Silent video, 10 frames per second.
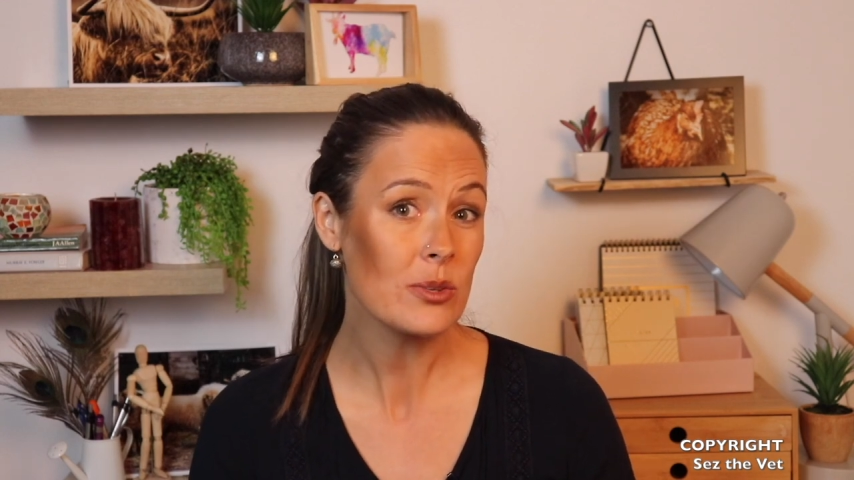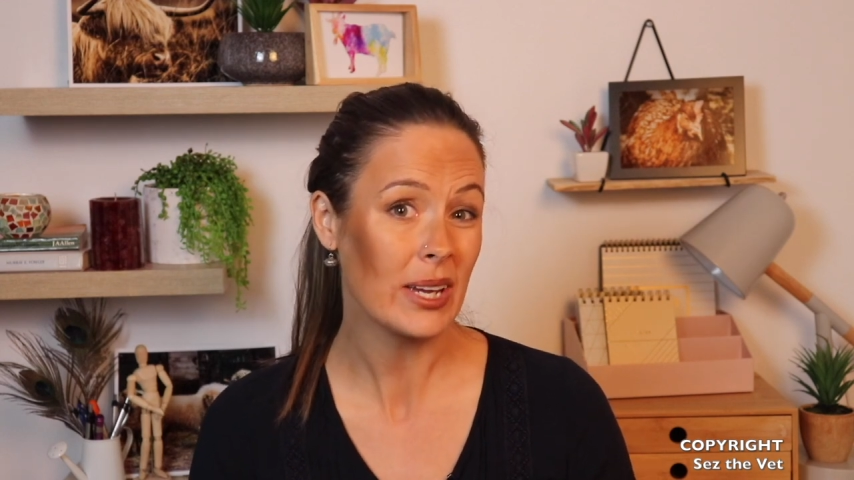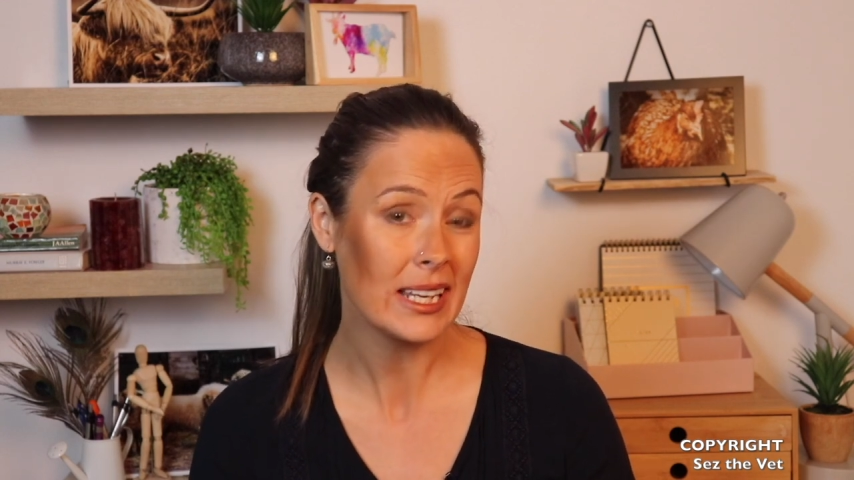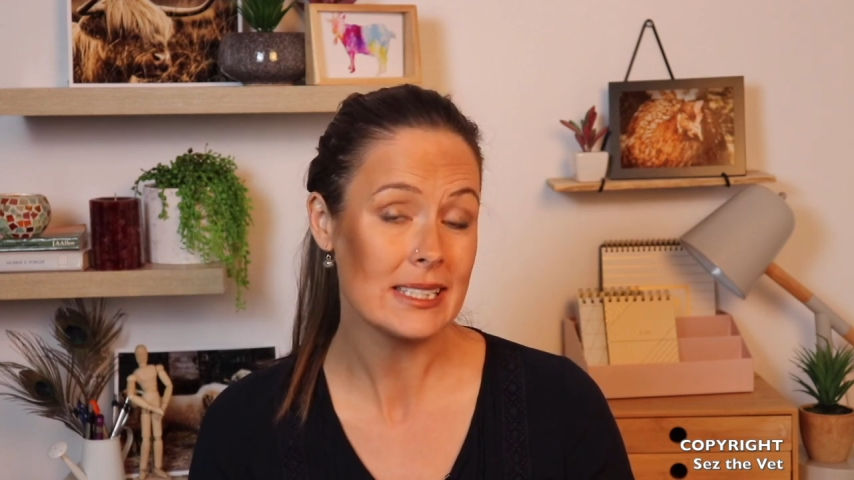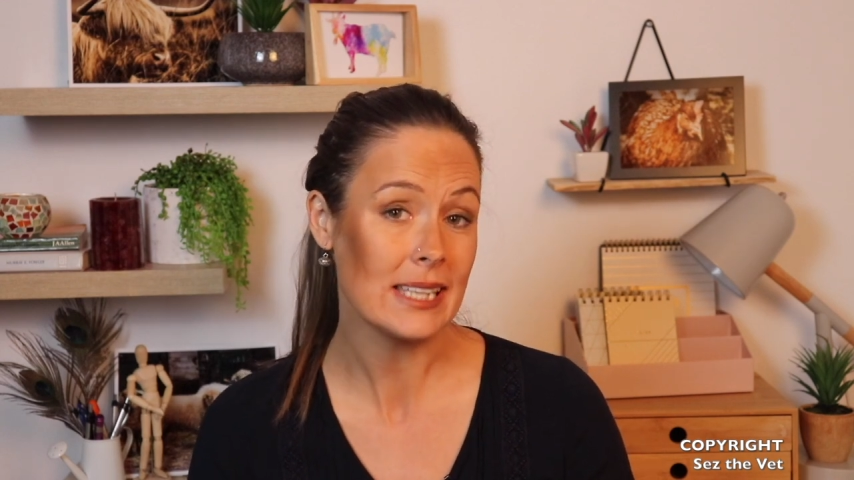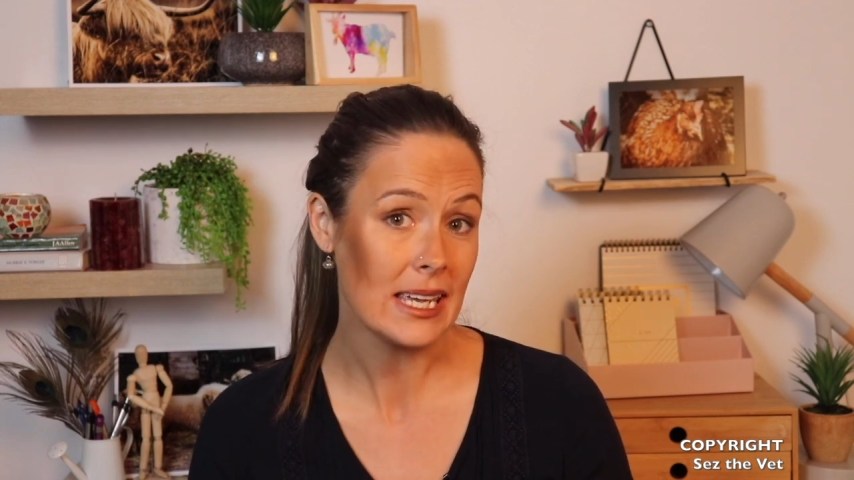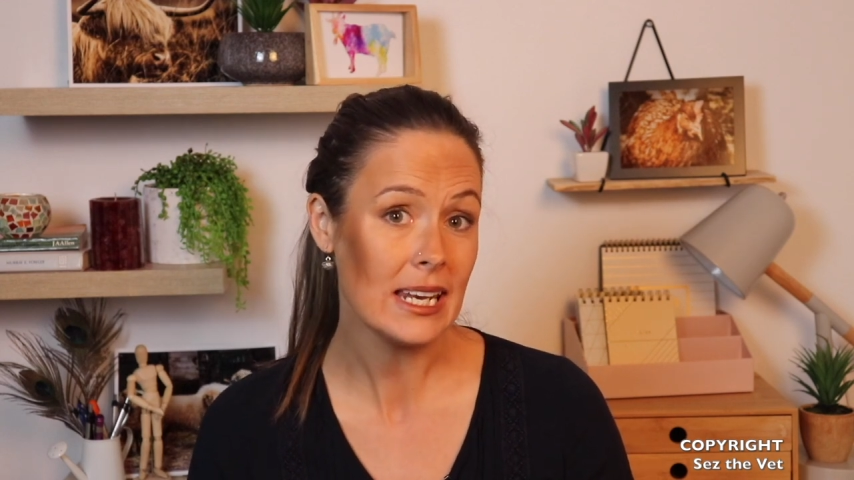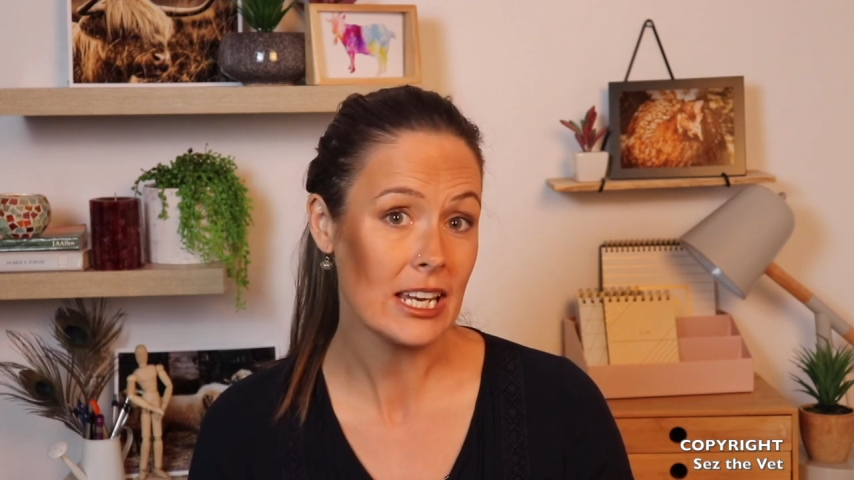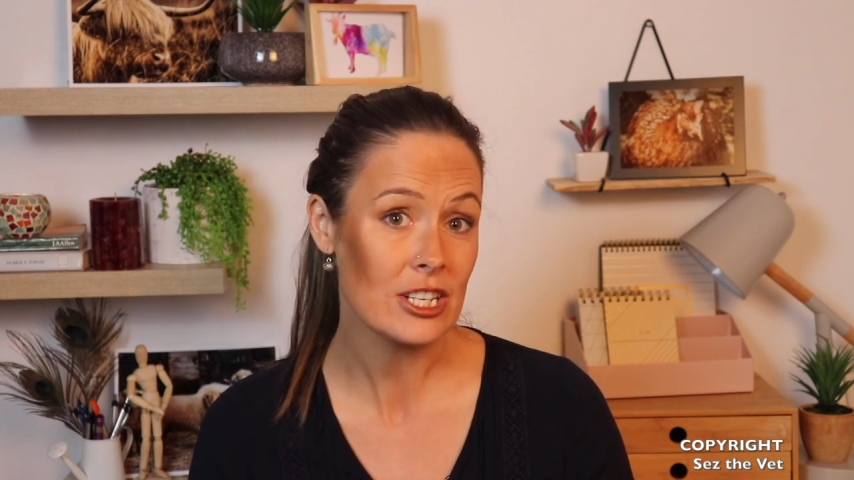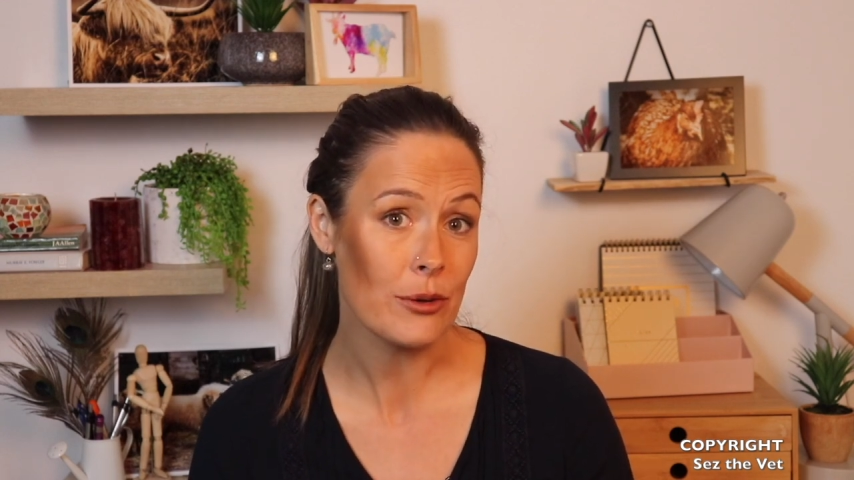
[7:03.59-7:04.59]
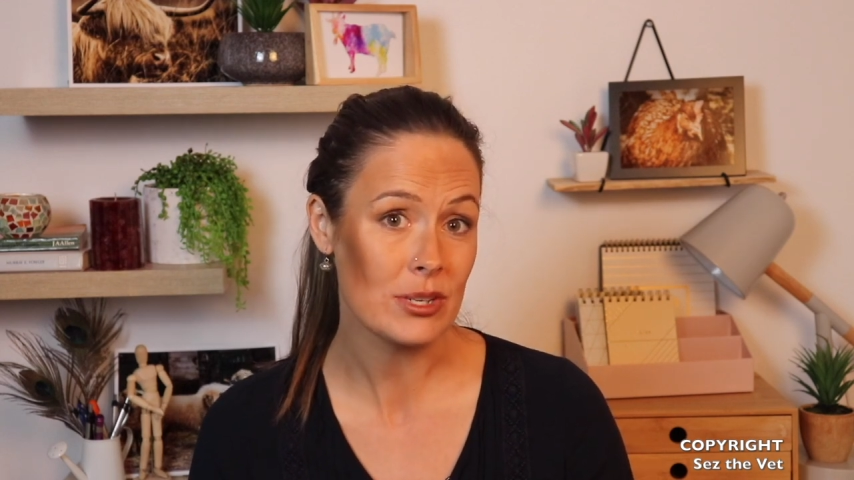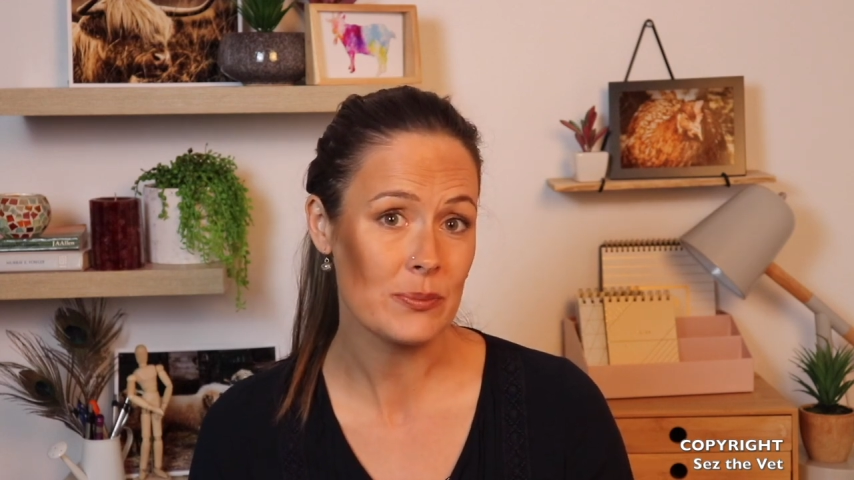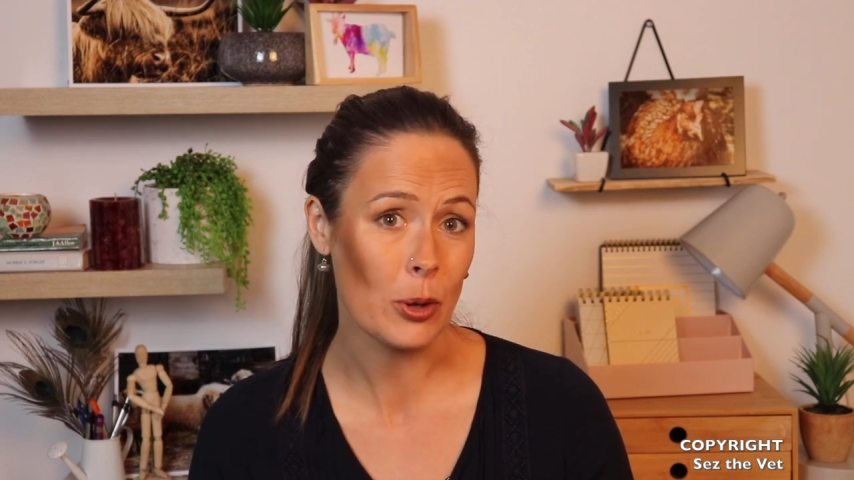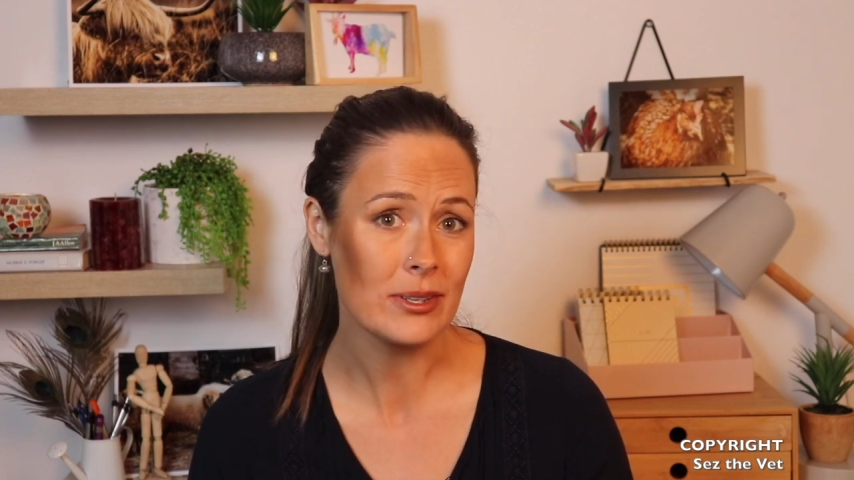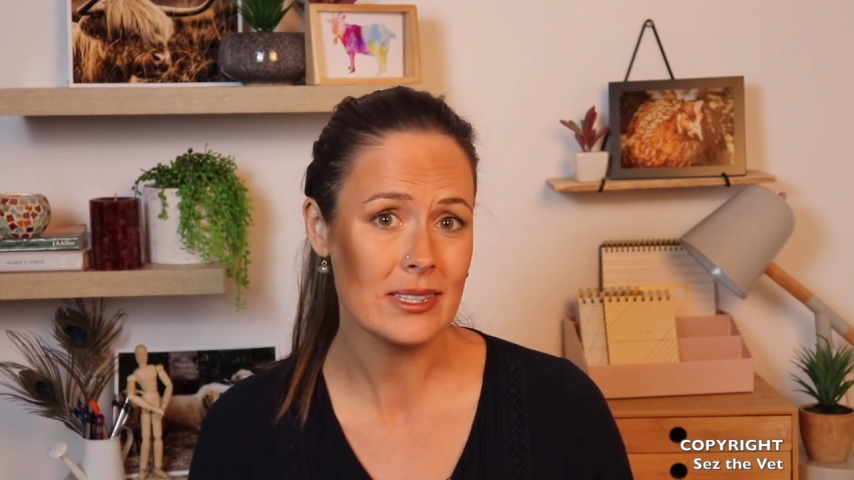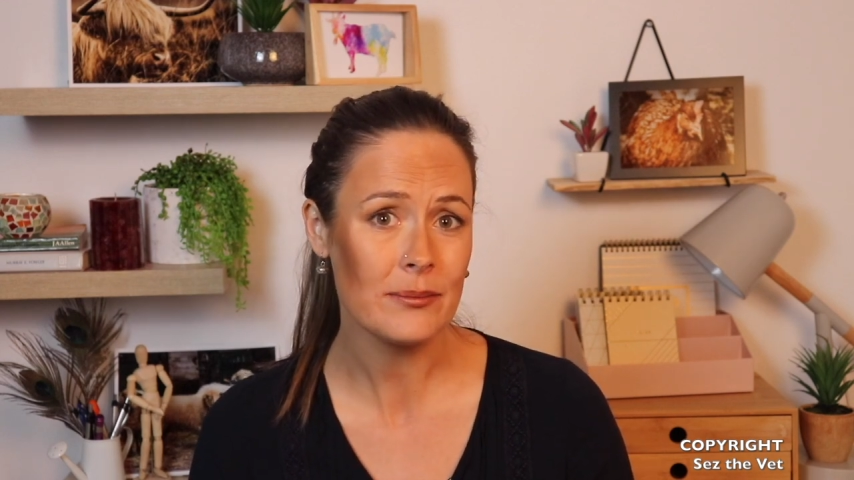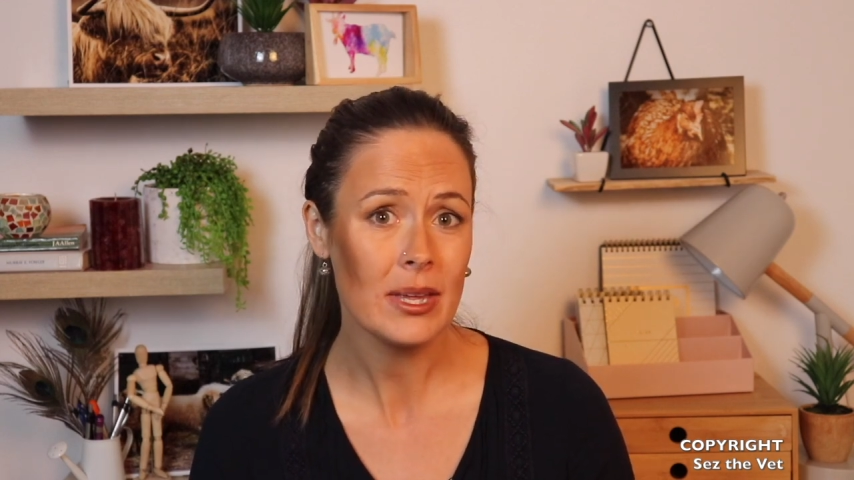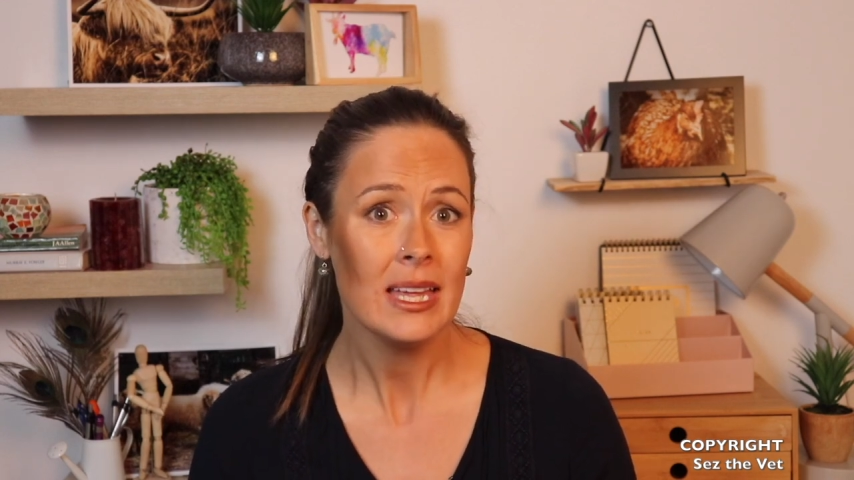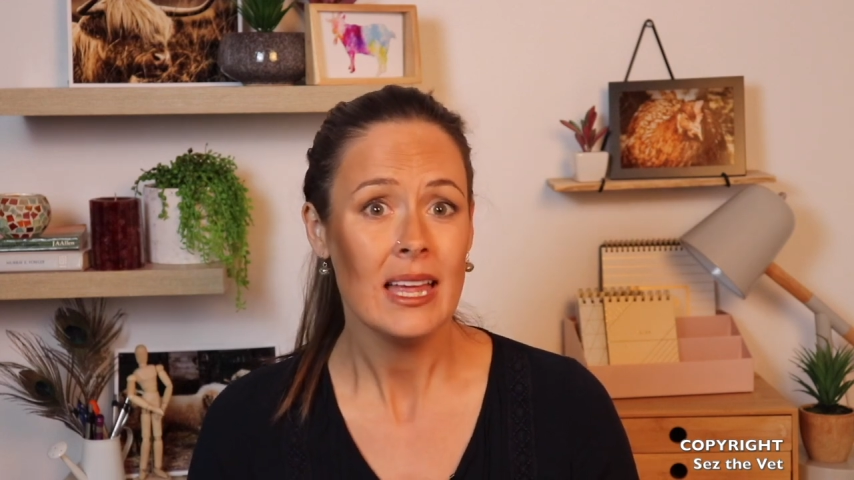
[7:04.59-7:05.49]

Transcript: I can see and actually respond to them.